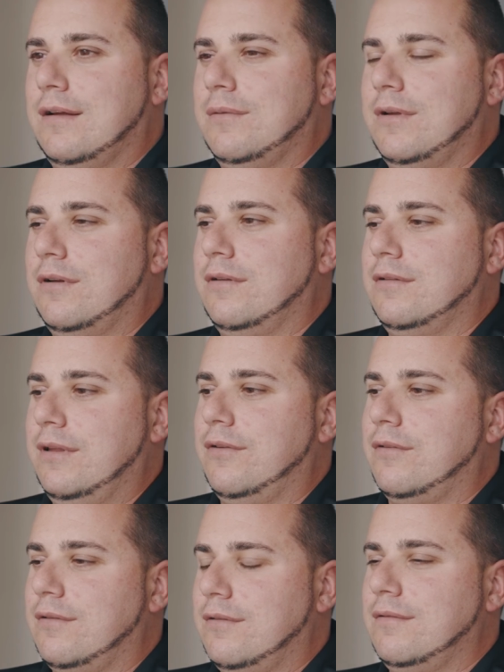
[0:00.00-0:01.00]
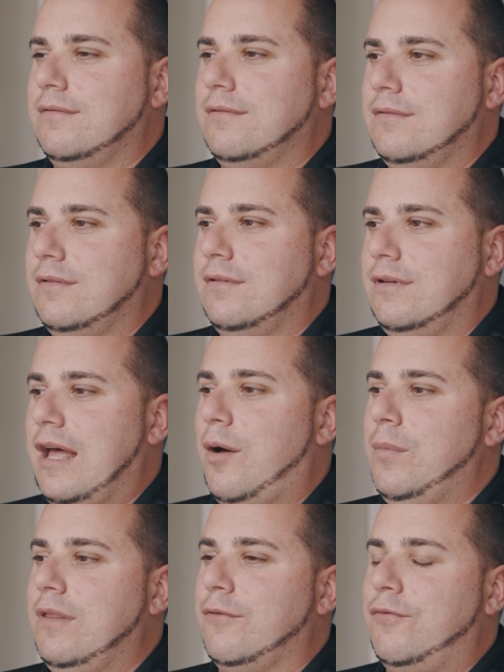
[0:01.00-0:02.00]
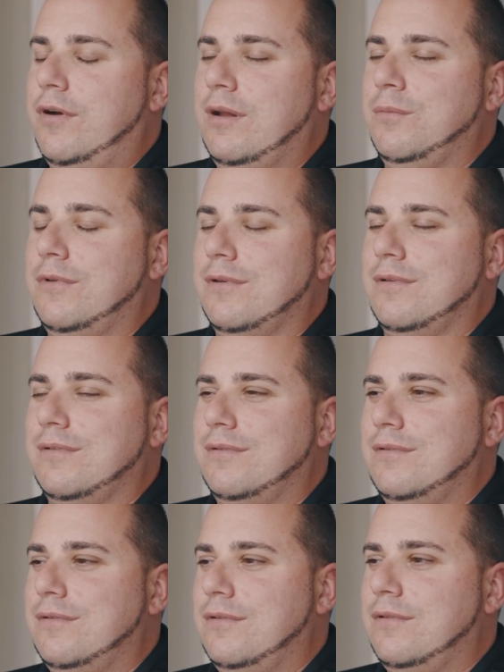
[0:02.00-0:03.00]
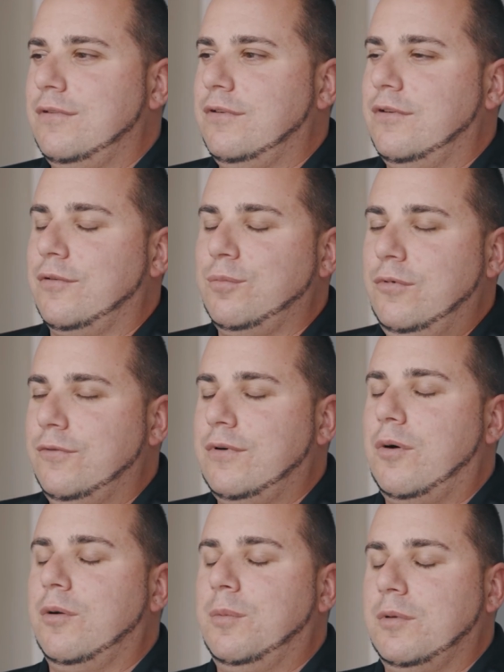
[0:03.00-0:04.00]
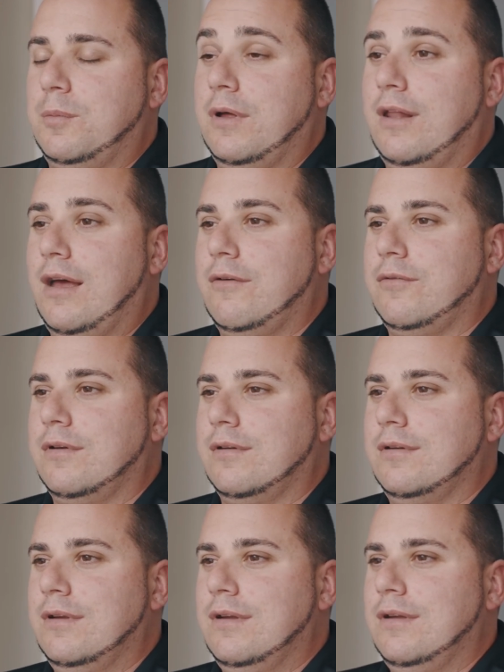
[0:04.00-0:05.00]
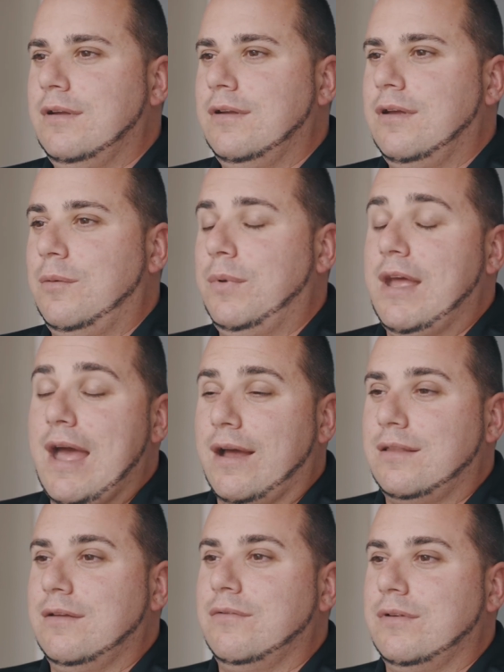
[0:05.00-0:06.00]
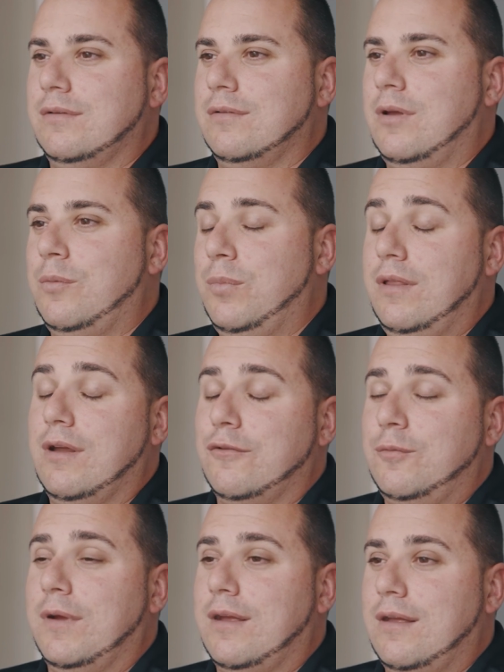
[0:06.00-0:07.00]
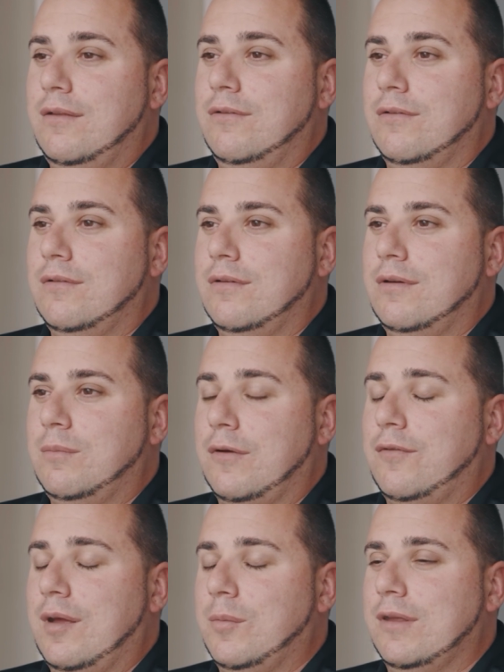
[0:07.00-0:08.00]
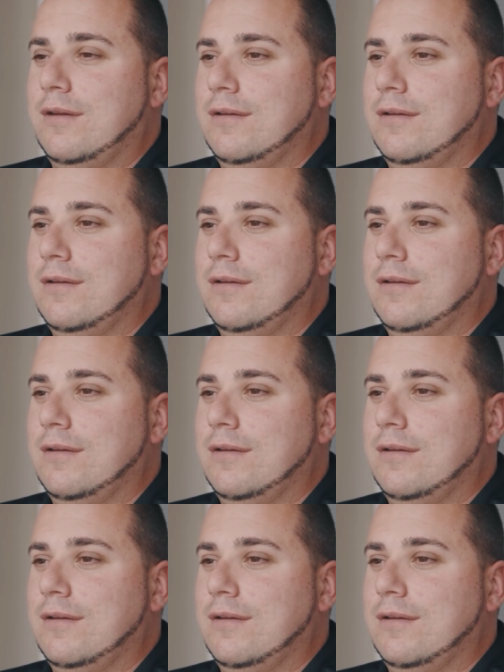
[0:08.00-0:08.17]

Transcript: It'll at least allow me the freedom to just move forward with my life and be active and be there for my kids and my family.